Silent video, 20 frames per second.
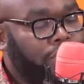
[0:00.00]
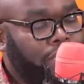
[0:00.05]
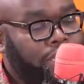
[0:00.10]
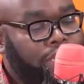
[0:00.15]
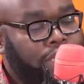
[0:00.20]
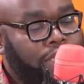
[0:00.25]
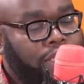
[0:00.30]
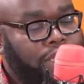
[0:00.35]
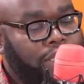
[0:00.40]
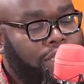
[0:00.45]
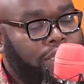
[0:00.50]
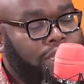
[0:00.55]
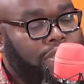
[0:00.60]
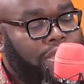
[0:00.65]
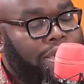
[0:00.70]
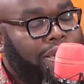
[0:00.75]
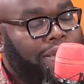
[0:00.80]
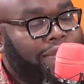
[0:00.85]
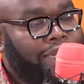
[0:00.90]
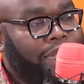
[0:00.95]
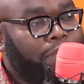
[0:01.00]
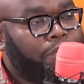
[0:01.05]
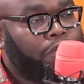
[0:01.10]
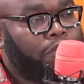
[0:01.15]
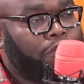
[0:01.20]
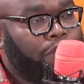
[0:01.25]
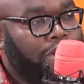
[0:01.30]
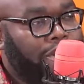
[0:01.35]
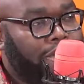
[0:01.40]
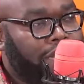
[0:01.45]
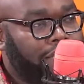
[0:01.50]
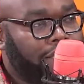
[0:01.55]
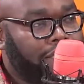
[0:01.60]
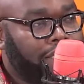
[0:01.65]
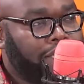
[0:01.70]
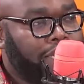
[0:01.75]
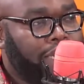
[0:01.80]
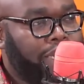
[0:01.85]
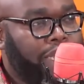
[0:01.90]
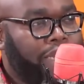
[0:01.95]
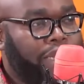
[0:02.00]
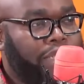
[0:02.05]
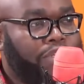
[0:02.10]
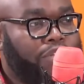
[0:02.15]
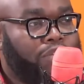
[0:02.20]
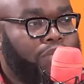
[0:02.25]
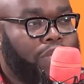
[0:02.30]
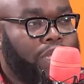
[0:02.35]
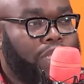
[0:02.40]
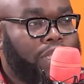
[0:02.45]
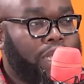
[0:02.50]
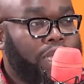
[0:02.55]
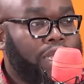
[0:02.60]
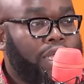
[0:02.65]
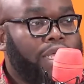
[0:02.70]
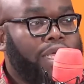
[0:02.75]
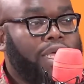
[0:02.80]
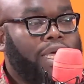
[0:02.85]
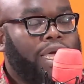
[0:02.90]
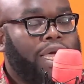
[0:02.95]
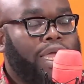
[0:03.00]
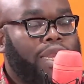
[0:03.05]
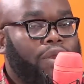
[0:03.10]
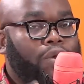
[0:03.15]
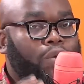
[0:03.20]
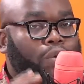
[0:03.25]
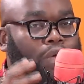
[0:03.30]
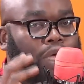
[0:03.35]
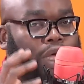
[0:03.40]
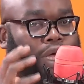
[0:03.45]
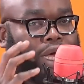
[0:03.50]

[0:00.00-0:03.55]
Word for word: It's just a time of harnessing that energy together right. and looking